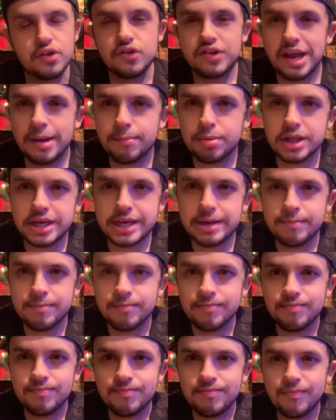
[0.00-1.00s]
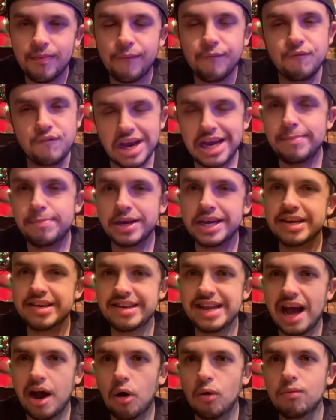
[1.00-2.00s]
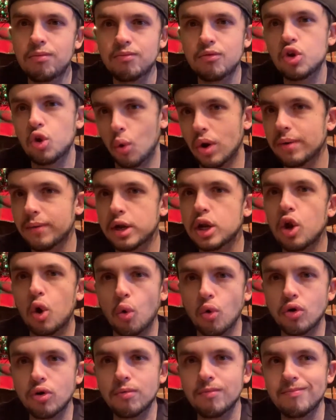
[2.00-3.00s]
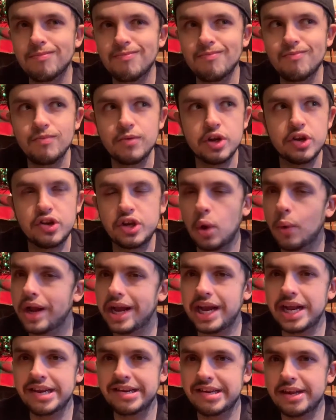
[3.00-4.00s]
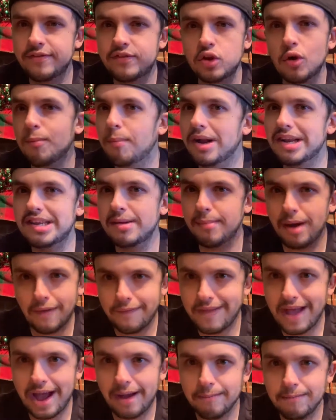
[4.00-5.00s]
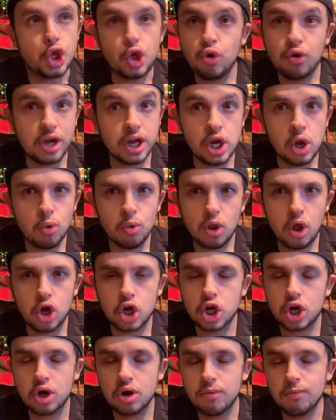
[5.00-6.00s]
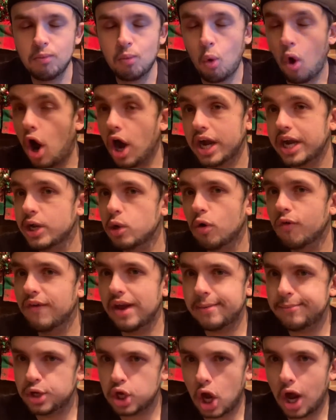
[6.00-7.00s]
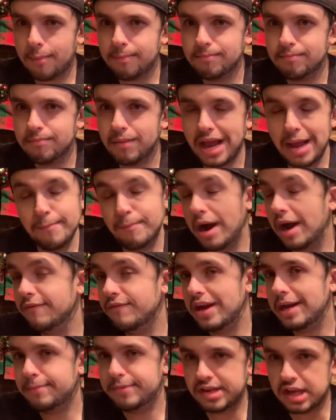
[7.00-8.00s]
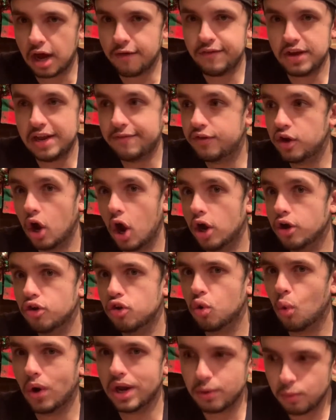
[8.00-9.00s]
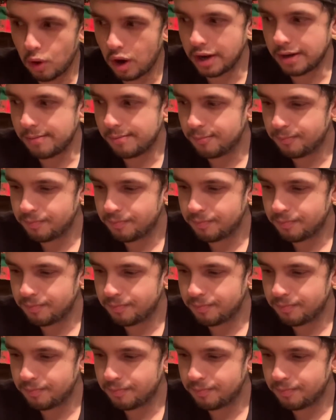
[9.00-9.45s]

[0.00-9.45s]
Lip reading: simply, vaping is now 21 and older. There's no ands, ifs, or buts about that. You can no longer walk into a vape shop and buy vape stuff if you're under 21.